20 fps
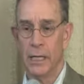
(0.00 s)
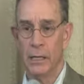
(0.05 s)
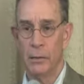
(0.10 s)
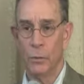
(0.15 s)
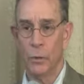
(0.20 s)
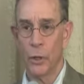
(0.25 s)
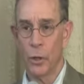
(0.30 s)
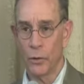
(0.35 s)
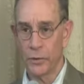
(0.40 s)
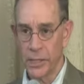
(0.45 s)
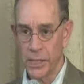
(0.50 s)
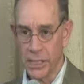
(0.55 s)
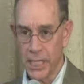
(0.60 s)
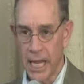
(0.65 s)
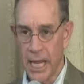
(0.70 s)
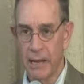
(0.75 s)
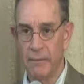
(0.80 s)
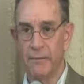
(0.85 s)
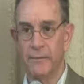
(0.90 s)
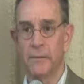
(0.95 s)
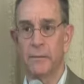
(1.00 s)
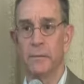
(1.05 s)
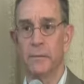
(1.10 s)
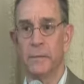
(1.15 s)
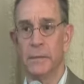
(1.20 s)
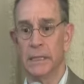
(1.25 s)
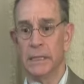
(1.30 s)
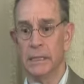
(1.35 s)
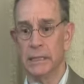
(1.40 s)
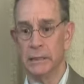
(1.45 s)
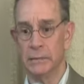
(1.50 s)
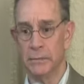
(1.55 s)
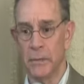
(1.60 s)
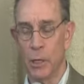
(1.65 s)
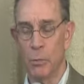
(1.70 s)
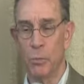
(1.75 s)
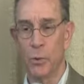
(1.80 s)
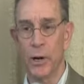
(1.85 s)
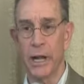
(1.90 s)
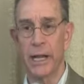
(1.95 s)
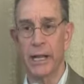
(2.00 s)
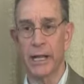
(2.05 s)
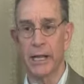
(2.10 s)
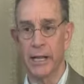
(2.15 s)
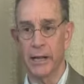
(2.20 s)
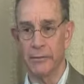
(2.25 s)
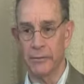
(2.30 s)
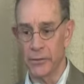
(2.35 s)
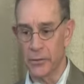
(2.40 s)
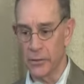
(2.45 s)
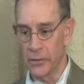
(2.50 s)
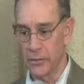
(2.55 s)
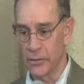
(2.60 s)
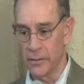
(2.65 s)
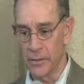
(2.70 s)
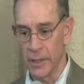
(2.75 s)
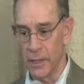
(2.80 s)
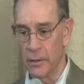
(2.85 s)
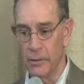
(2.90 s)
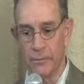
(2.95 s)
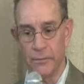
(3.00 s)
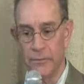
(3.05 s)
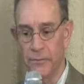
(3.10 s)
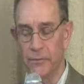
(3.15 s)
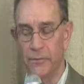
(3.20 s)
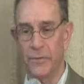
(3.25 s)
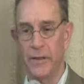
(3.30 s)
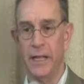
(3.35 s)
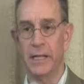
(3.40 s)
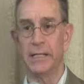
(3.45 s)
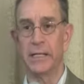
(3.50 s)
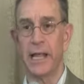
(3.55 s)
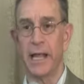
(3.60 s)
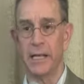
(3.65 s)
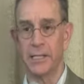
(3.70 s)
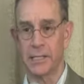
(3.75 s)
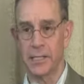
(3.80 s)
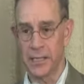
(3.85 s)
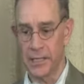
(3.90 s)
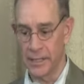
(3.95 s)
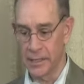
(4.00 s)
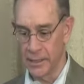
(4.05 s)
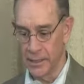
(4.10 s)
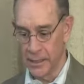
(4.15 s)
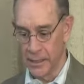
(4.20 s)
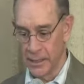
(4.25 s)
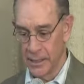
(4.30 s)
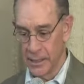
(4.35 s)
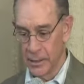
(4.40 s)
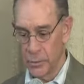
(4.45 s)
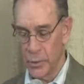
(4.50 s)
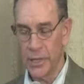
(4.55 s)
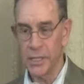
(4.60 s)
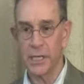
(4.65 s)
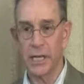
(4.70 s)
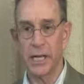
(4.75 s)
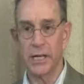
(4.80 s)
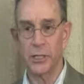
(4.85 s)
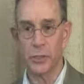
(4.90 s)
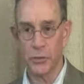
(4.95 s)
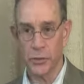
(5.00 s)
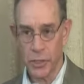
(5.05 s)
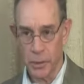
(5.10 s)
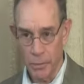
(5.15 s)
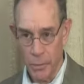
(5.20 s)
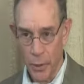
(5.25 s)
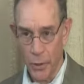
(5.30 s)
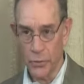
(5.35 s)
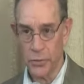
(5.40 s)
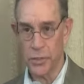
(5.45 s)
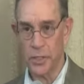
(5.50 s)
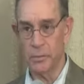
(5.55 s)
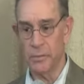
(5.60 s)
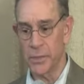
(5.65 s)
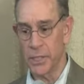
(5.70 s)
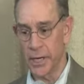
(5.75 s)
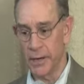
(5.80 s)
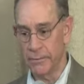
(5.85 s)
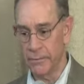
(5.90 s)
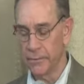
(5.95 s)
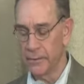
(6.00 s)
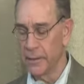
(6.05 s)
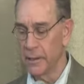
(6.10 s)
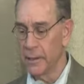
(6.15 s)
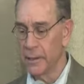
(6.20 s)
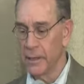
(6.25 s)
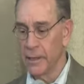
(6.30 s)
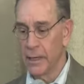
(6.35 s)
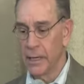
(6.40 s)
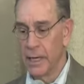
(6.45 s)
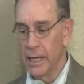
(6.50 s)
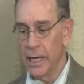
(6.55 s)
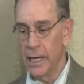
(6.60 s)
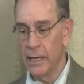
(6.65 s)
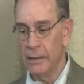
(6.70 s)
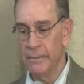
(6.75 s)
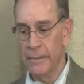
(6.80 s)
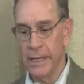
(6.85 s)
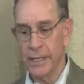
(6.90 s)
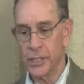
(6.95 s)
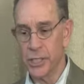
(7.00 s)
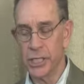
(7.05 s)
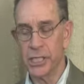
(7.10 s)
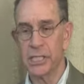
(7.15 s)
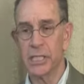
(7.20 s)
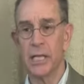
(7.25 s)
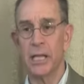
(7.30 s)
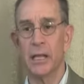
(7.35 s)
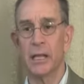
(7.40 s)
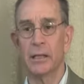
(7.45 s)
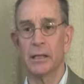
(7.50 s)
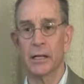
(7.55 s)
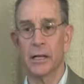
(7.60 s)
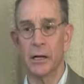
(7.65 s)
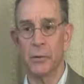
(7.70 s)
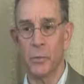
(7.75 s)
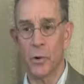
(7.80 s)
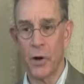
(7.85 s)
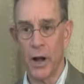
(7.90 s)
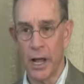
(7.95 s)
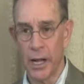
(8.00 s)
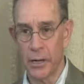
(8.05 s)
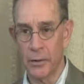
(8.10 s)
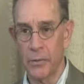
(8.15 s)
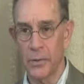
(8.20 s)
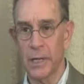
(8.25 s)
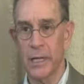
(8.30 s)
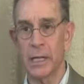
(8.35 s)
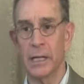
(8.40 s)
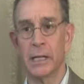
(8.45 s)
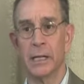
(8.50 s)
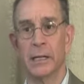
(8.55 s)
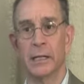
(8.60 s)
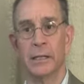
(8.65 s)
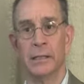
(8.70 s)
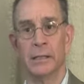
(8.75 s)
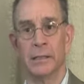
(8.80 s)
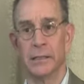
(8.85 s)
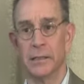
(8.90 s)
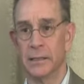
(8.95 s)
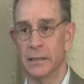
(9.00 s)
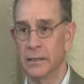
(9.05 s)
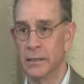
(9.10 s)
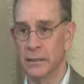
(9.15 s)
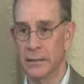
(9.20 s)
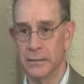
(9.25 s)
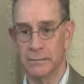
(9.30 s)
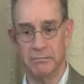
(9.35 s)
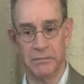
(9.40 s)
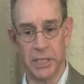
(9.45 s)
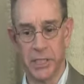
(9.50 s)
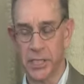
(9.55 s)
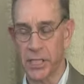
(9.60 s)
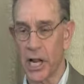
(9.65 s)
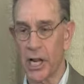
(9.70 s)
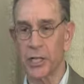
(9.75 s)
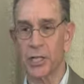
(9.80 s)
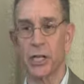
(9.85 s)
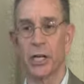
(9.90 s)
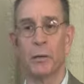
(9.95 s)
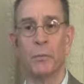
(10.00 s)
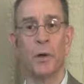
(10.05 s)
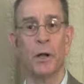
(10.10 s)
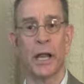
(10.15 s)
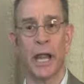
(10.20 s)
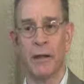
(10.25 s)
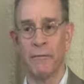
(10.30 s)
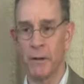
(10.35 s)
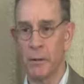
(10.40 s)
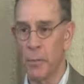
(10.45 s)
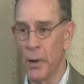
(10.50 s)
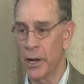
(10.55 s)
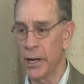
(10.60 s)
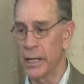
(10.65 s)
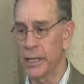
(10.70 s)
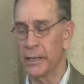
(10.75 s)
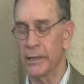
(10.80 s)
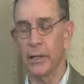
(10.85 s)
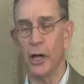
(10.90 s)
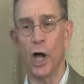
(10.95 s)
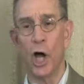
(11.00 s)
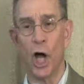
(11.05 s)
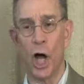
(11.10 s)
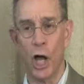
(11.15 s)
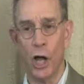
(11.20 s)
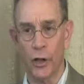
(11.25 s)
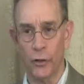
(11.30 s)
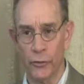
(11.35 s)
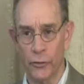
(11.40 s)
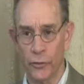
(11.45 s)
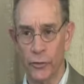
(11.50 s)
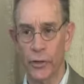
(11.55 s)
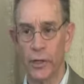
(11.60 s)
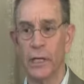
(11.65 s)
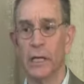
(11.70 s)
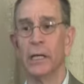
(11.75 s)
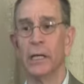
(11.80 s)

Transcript: We all just came from a break after a fantastic presidential symposium, Jeff, and just seeing the camaraderie and the discussion among everybody and the hugs